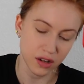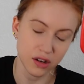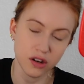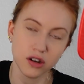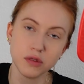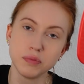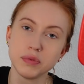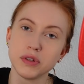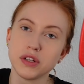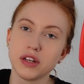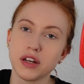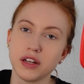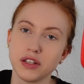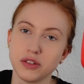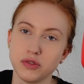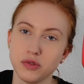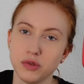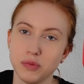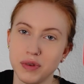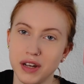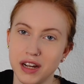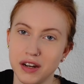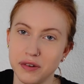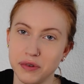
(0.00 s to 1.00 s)
I hope you guys
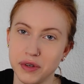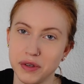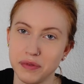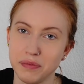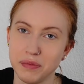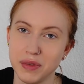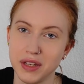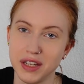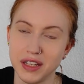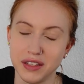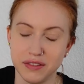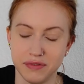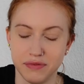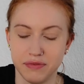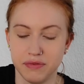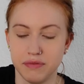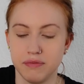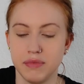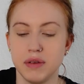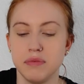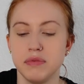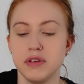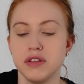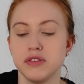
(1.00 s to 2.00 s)
will bear with me.
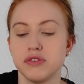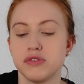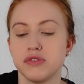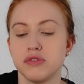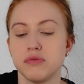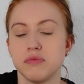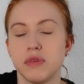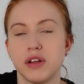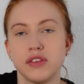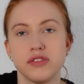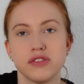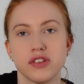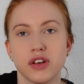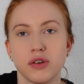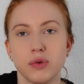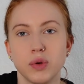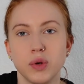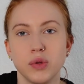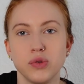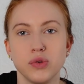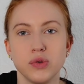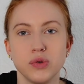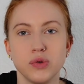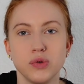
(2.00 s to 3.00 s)
Maybe in 2 months I
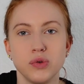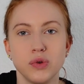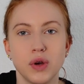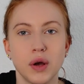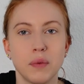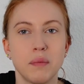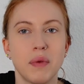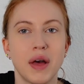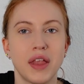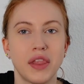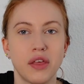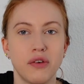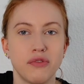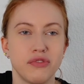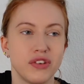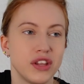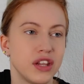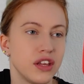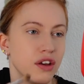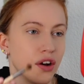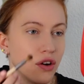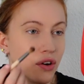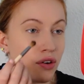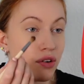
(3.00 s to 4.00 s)
will do a better
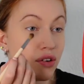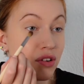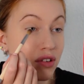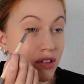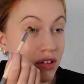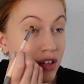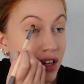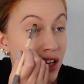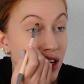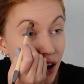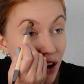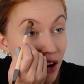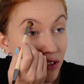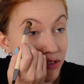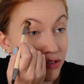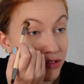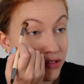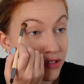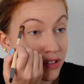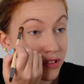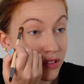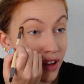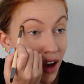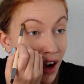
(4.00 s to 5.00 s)
video of
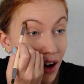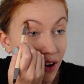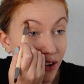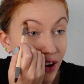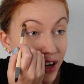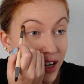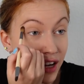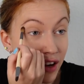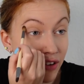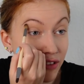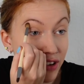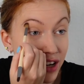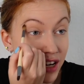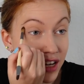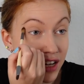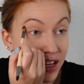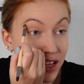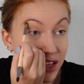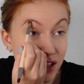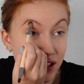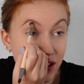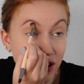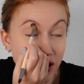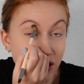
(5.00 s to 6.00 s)
how I get
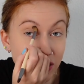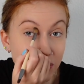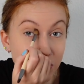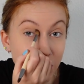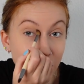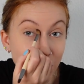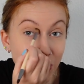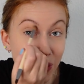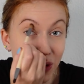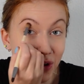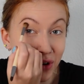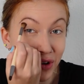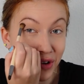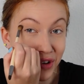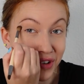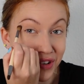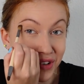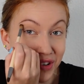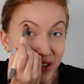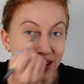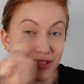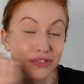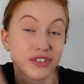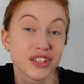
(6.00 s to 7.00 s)
ready, you know, more
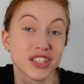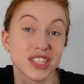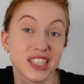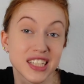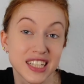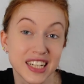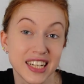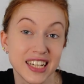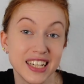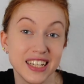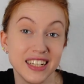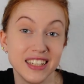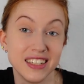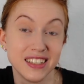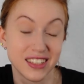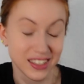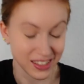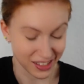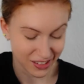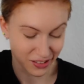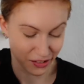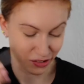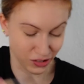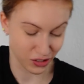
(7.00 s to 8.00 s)
sophisticated
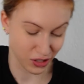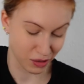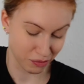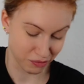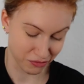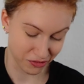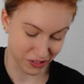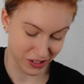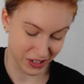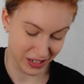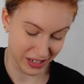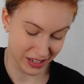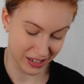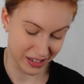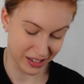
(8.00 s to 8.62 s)
or something.